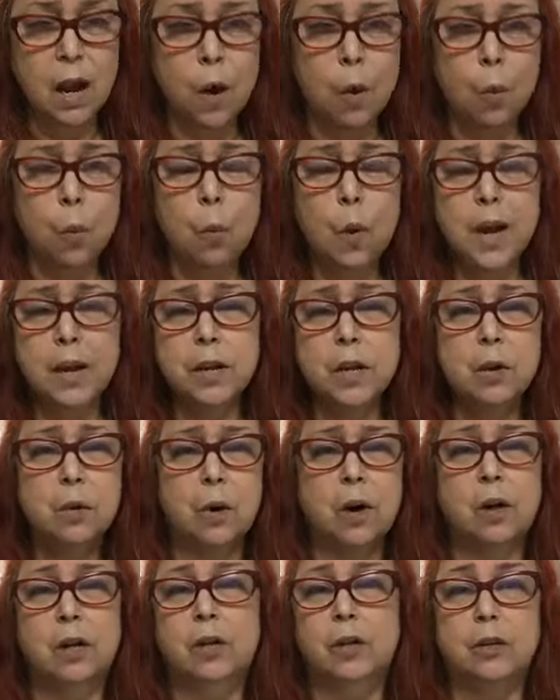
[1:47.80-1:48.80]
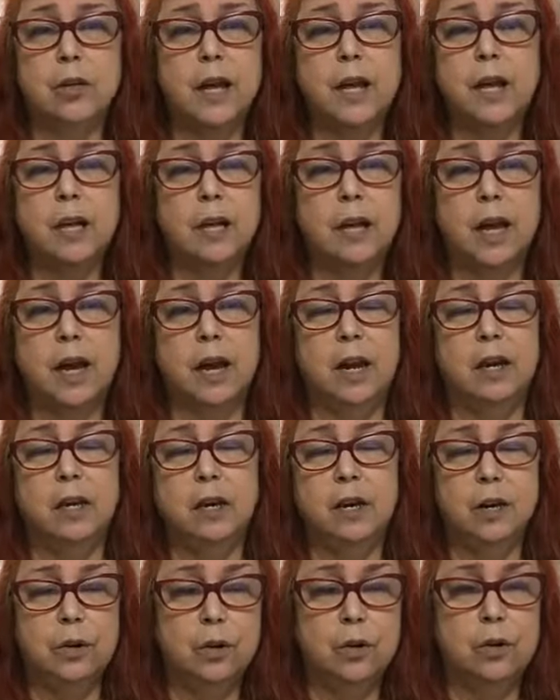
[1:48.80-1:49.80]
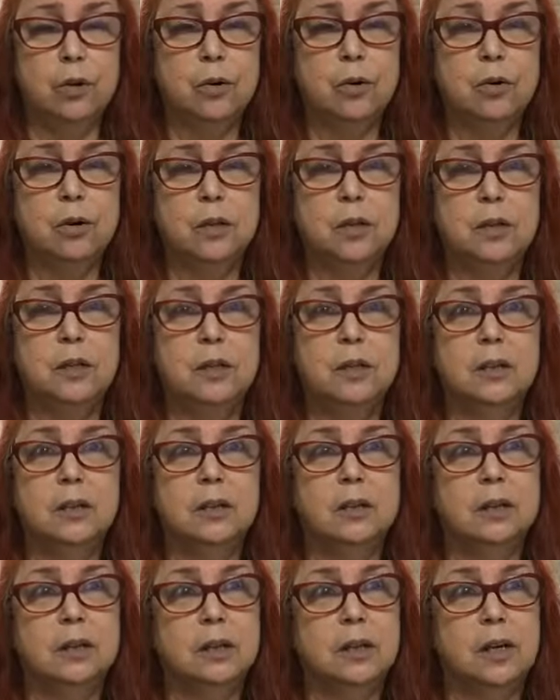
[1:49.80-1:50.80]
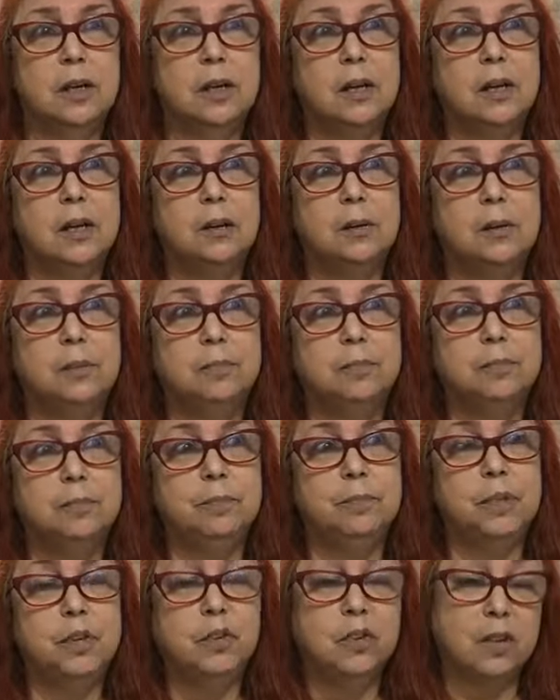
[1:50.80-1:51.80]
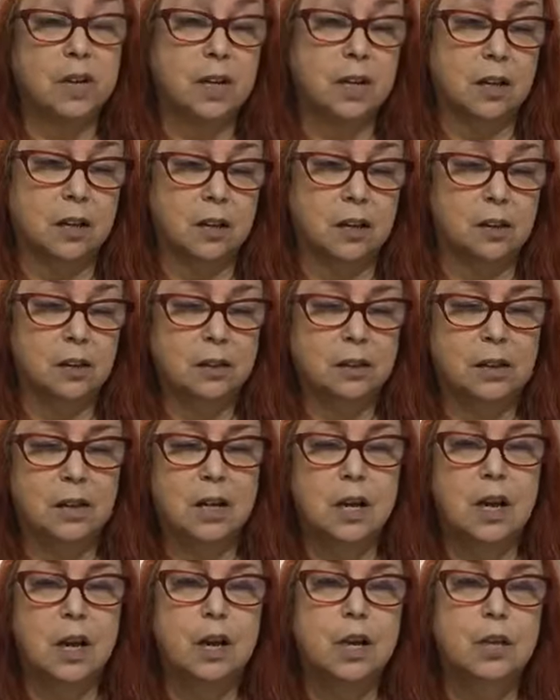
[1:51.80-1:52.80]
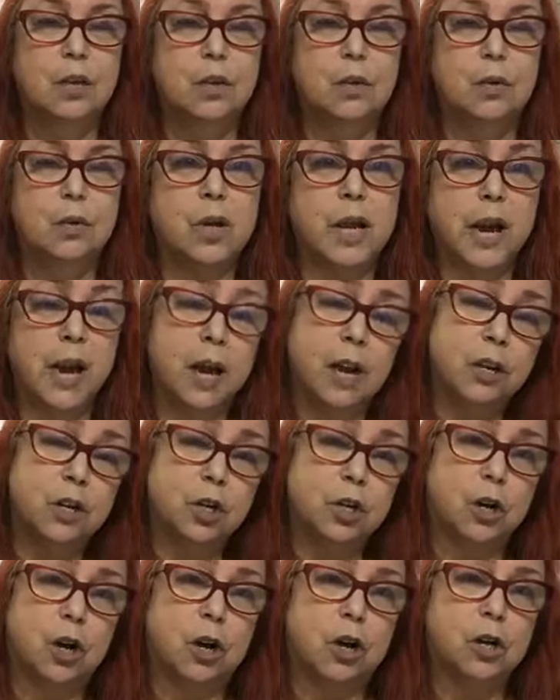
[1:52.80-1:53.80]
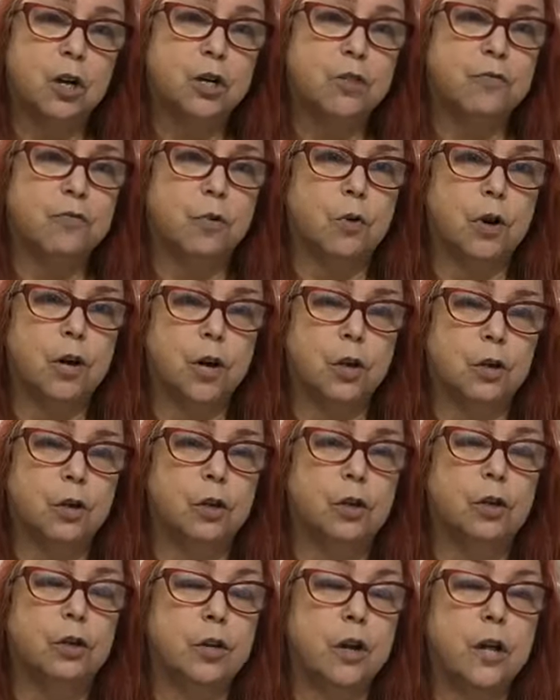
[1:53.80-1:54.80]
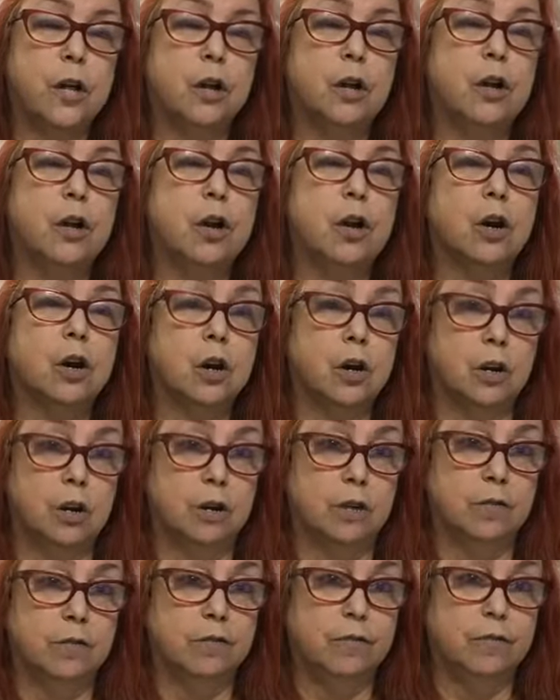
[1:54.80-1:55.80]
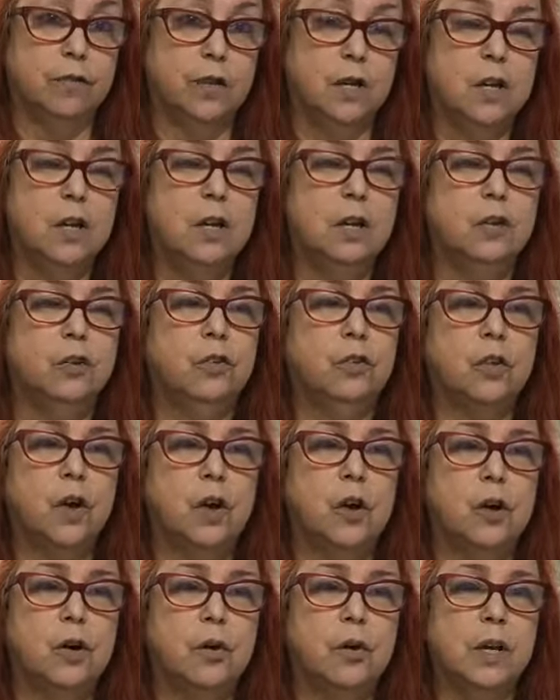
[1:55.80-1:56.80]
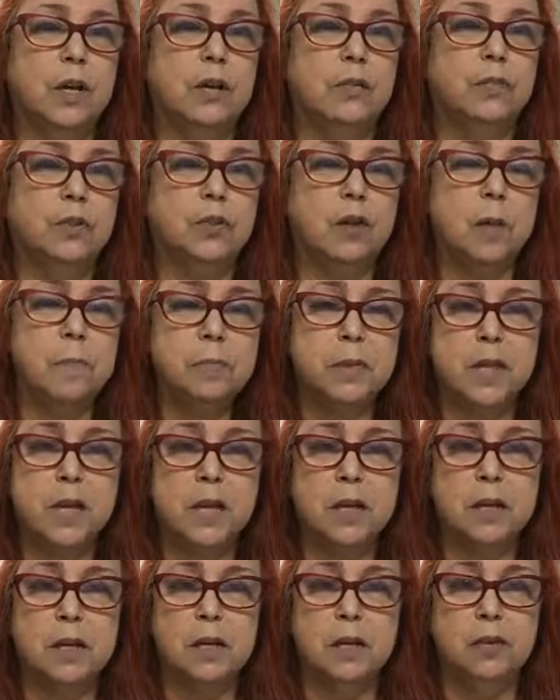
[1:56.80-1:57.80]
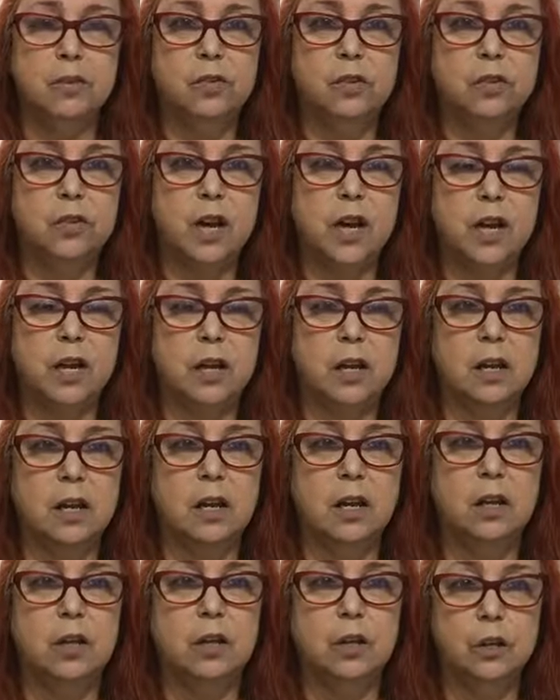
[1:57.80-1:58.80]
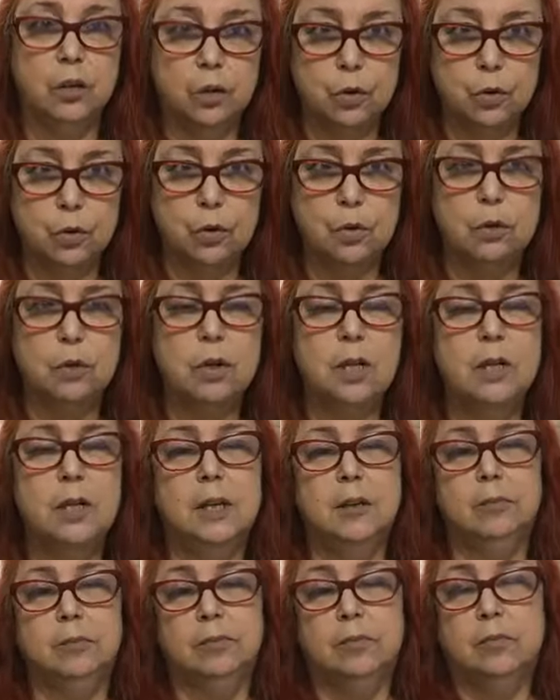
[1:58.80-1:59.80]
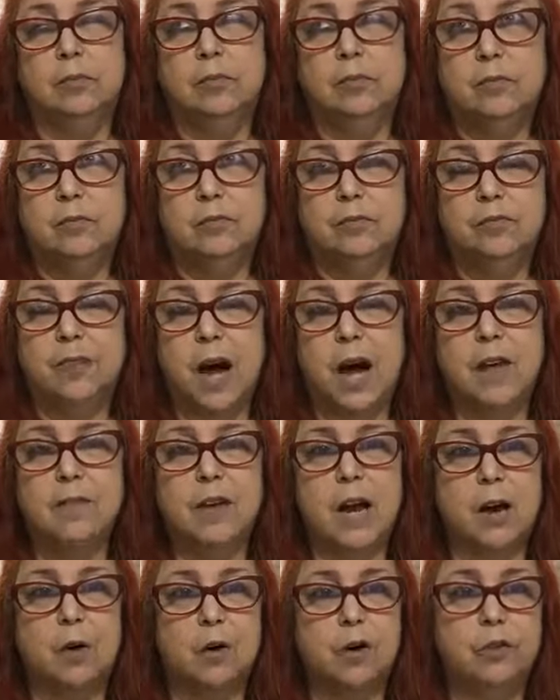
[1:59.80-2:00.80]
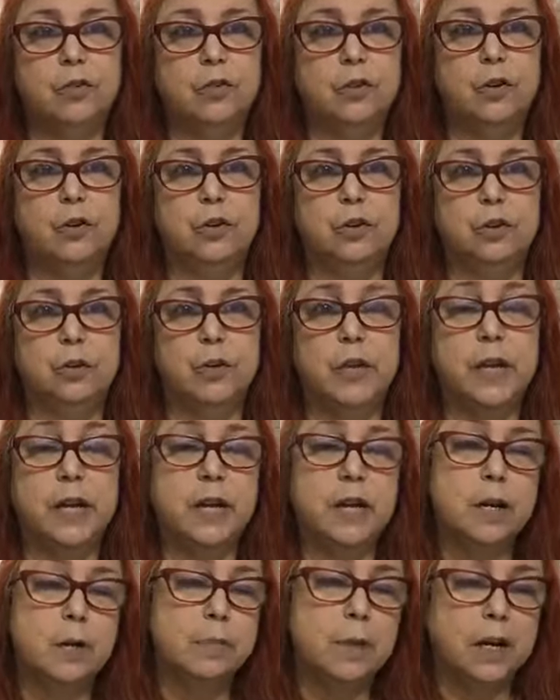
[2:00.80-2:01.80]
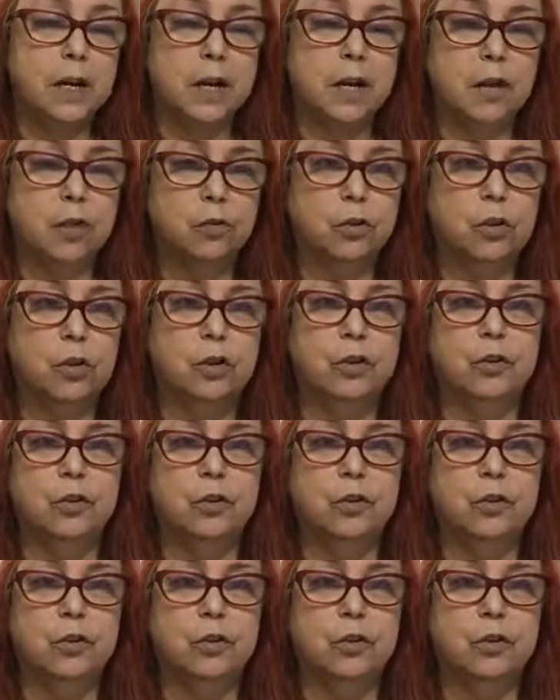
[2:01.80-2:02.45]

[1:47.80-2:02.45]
When you are learning a new skill, you can't charge for your learning curve. So if something is taking you 5 hours to do that anybody else could